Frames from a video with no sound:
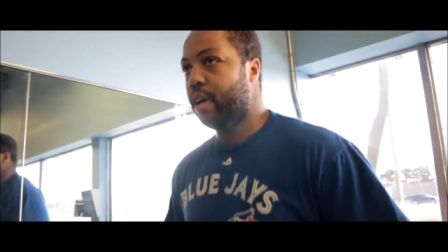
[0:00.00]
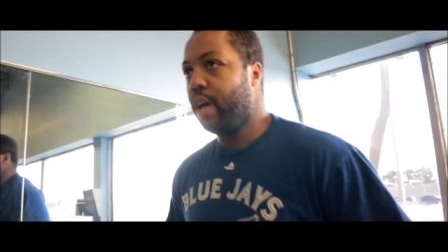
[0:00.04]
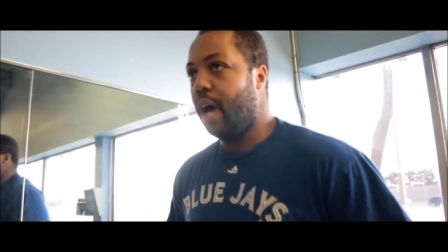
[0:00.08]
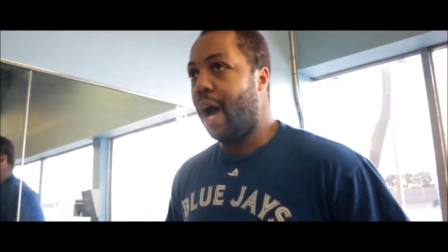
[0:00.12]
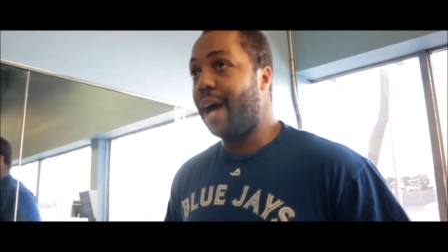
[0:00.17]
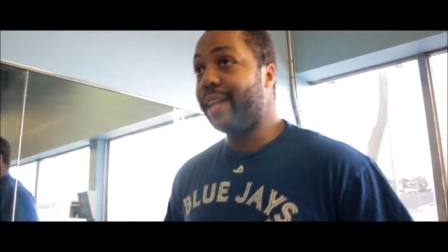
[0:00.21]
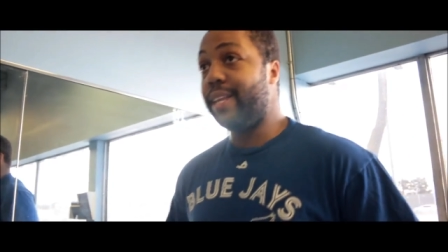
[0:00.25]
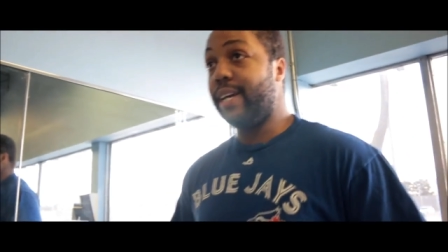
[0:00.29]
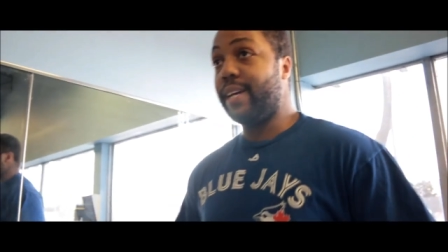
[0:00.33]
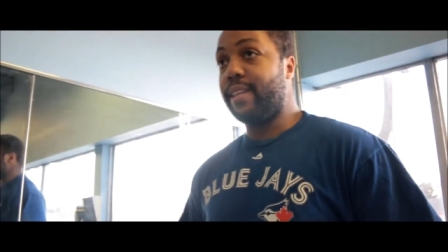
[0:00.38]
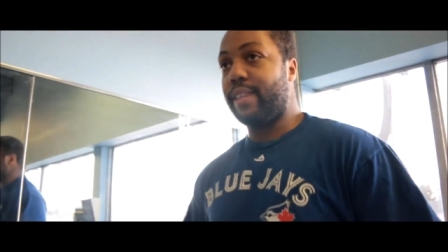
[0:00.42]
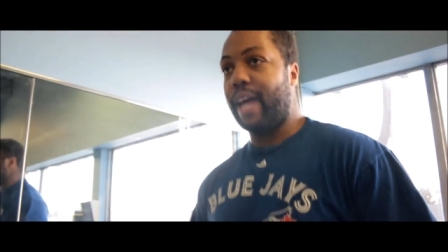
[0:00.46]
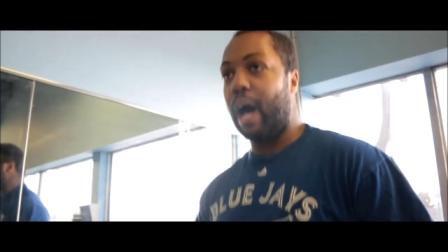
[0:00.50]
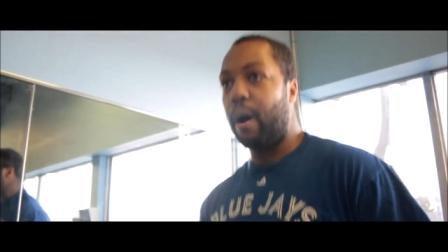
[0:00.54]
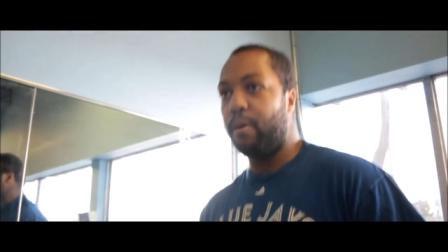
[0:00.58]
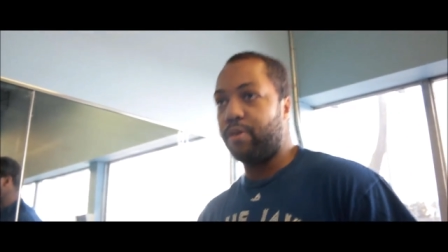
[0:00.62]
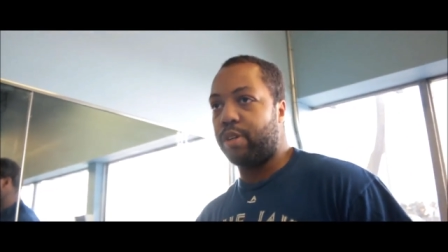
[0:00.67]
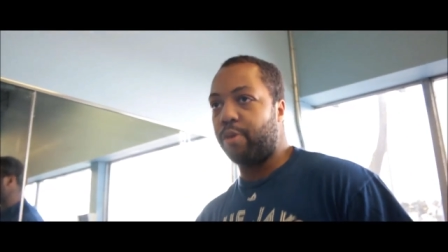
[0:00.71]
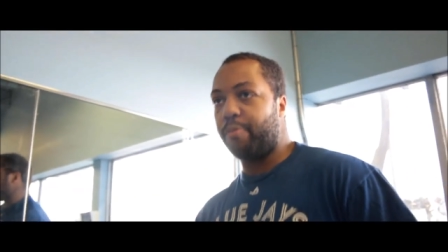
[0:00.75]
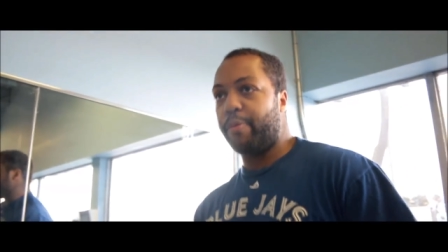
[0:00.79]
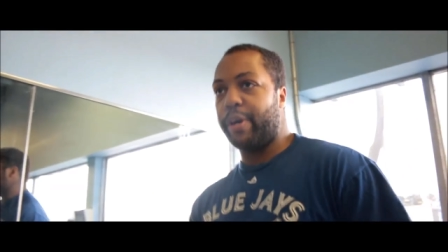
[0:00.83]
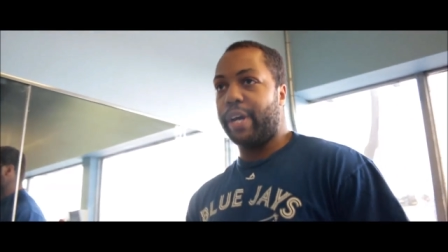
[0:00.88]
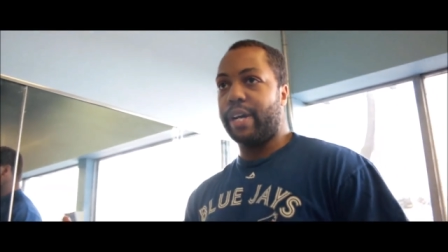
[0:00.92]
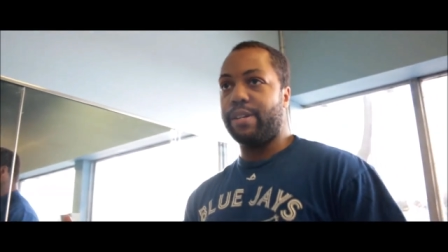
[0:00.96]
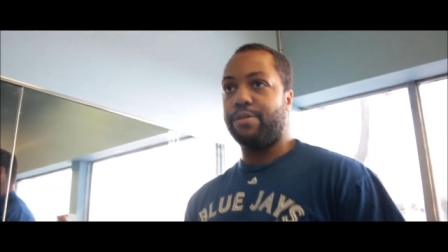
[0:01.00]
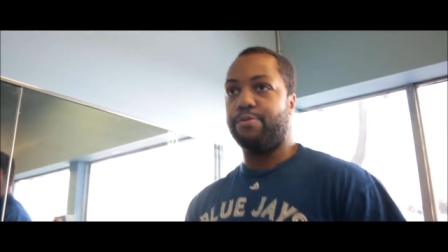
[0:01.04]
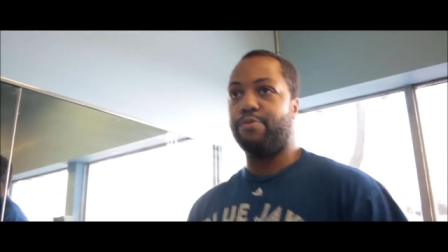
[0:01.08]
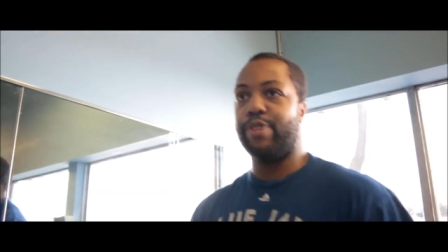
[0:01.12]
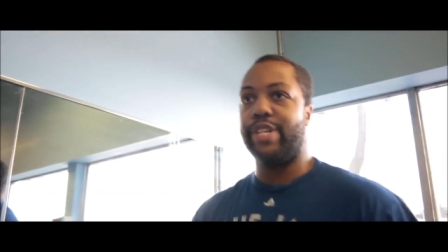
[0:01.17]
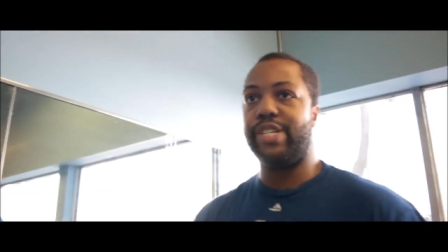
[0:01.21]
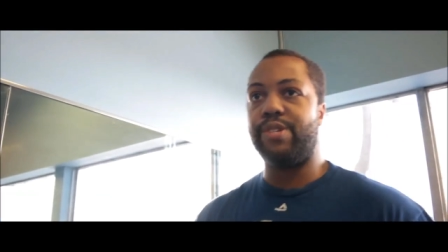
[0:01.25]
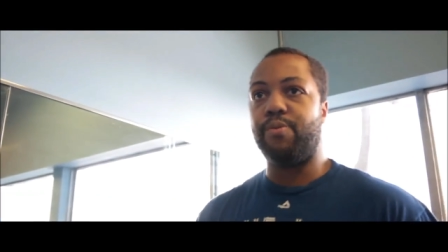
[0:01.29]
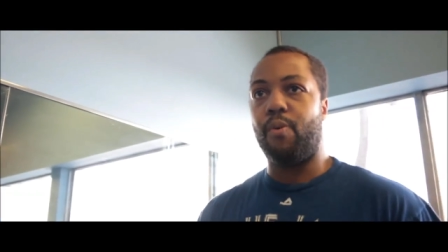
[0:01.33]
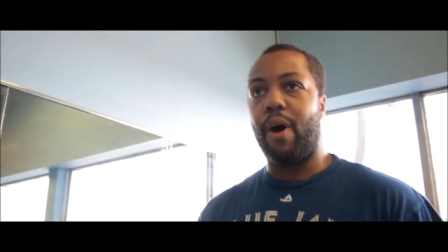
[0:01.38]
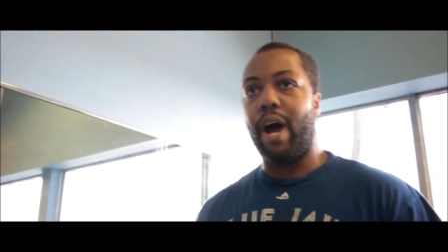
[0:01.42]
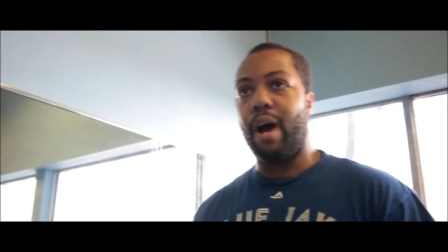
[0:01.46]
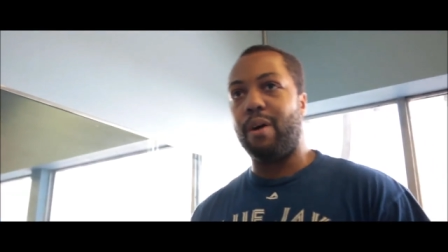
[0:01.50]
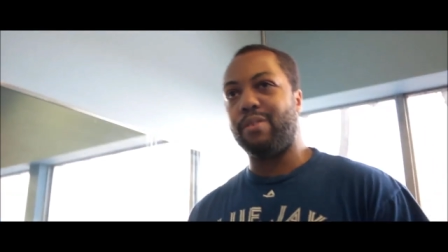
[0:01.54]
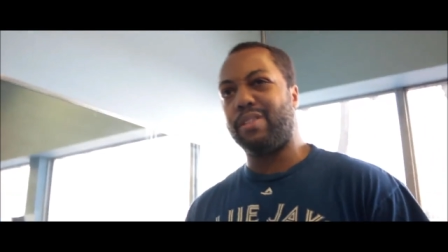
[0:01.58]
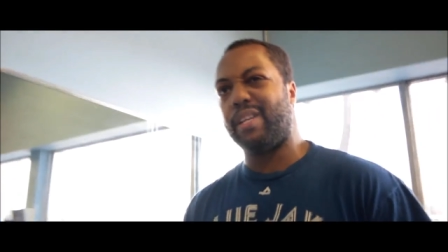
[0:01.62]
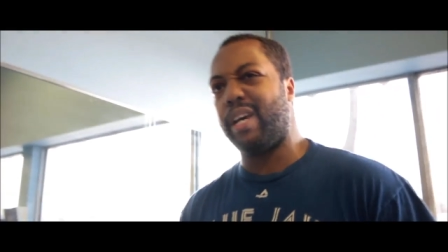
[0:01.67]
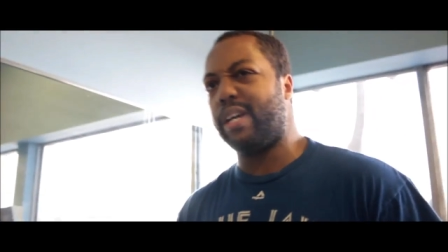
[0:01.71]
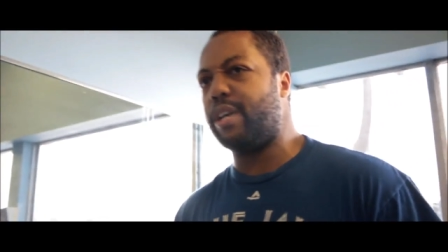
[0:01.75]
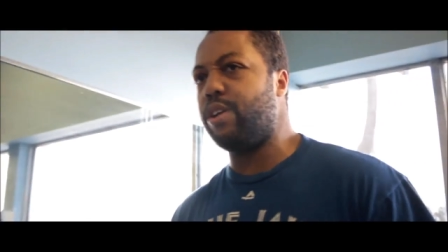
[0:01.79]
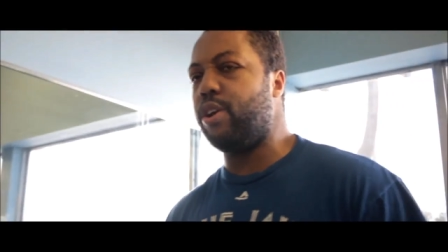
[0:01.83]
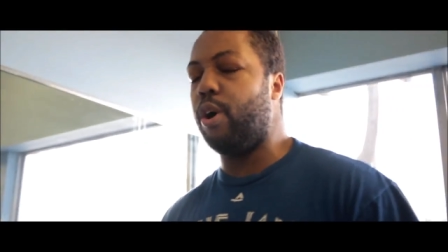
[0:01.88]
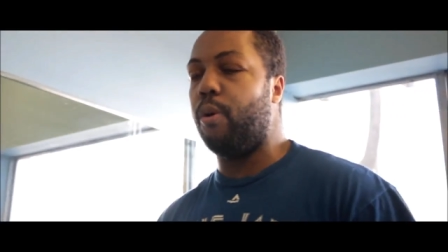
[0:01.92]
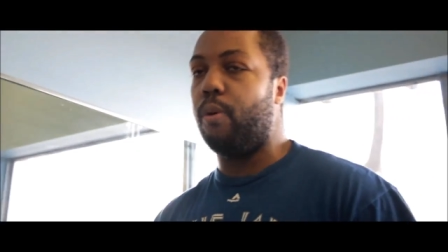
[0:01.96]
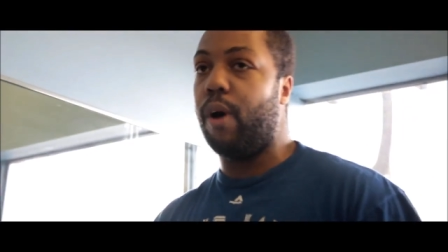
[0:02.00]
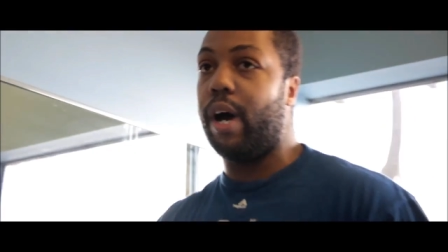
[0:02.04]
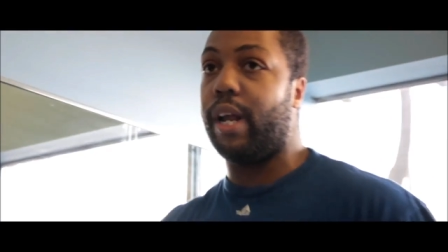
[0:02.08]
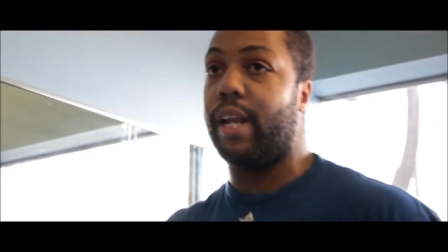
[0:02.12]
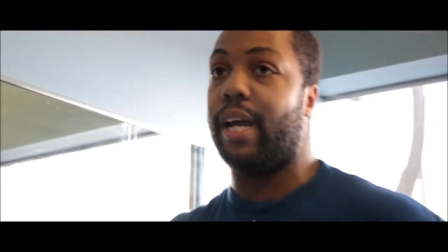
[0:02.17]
I think that was the biggest reason why I was like, you know what?